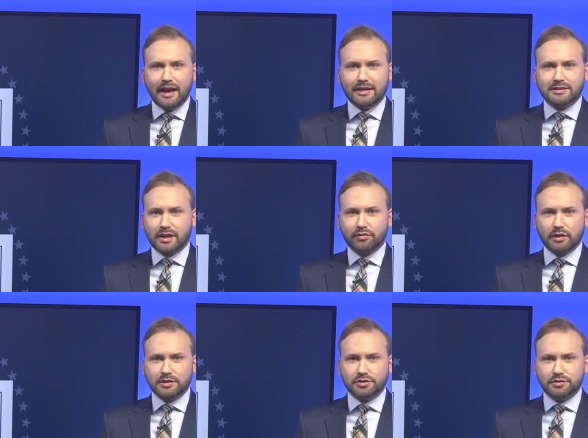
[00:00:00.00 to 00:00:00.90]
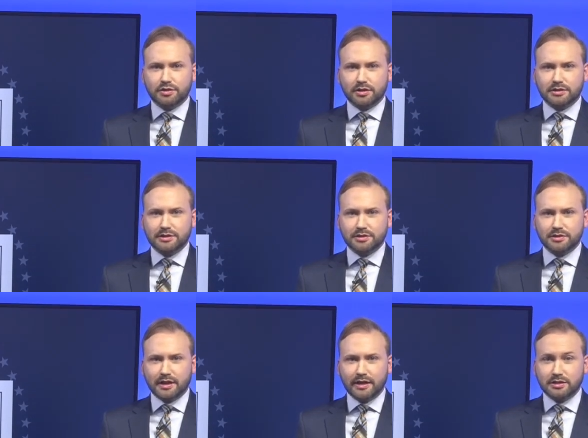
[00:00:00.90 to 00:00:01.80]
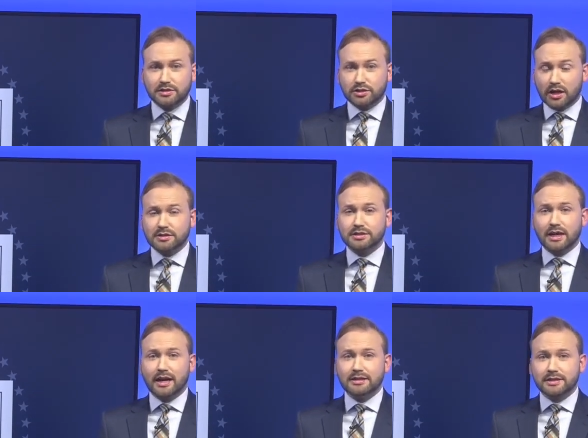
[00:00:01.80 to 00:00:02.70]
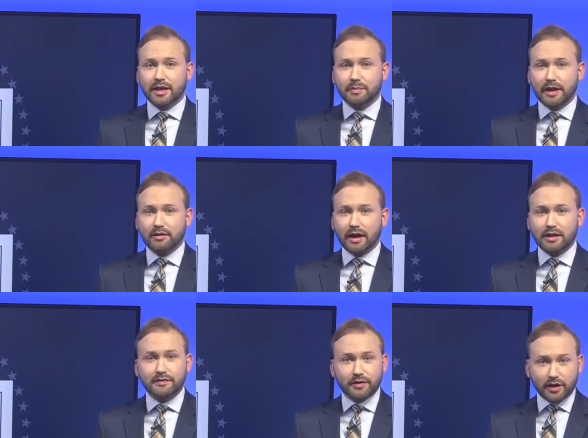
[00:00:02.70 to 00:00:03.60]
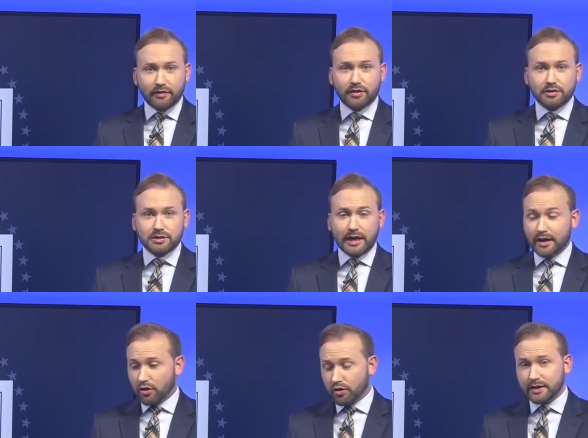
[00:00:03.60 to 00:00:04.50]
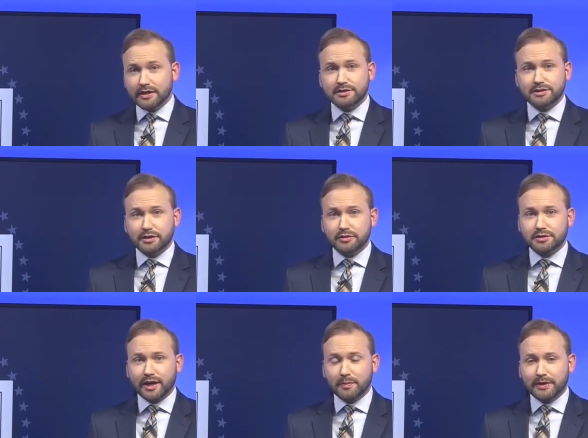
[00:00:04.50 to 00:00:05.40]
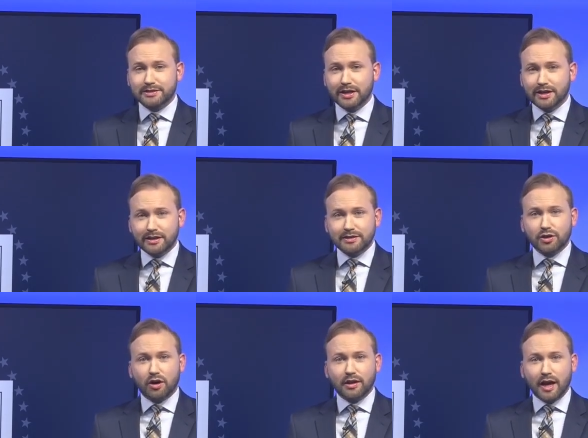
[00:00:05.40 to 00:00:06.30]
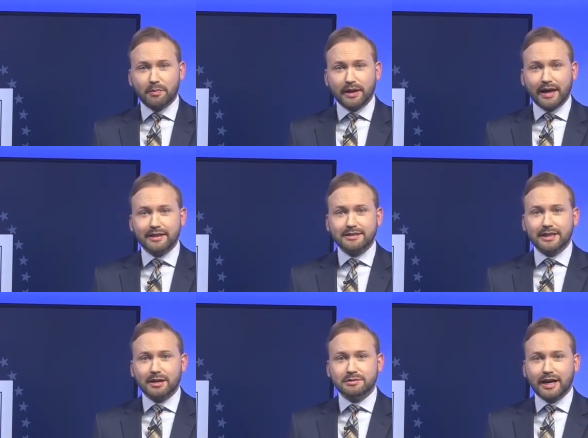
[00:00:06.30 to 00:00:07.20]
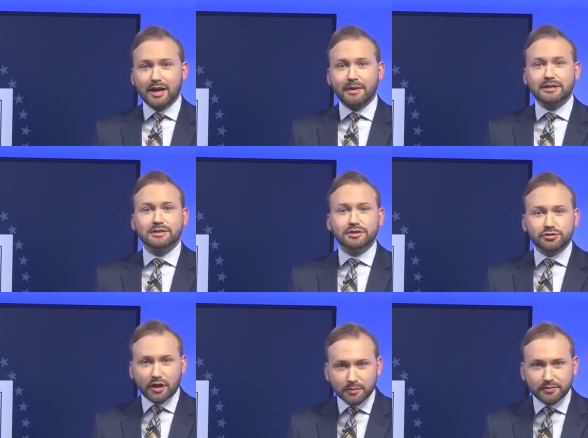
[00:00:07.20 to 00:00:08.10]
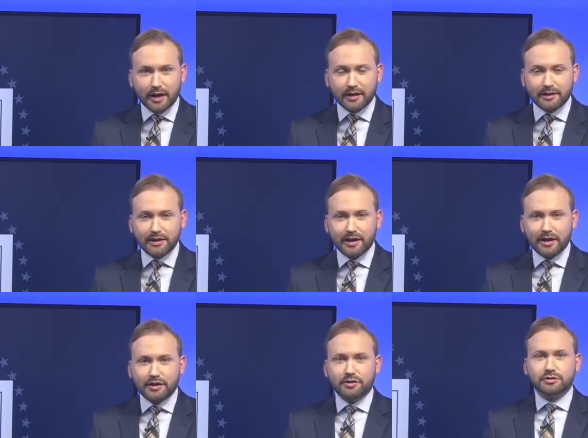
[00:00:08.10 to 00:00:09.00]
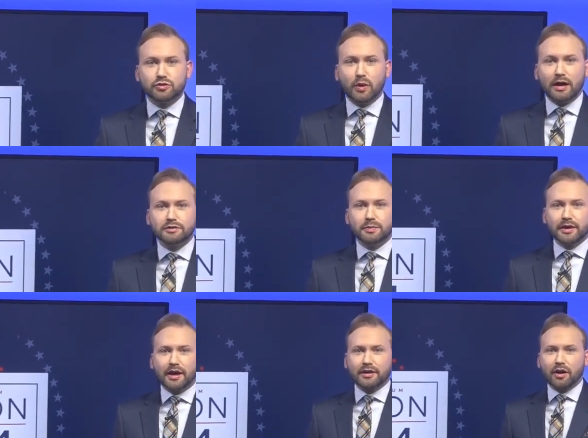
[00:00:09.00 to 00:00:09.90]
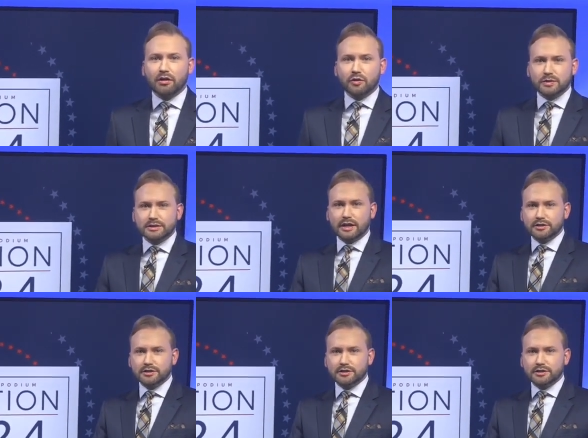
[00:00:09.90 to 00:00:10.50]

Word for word: And several issues took center stage at Josh Stein's campaign rally for governor today on E C U's campus. This all happening at the same time as the Trump rally. News twelve's Biliana Garland was there.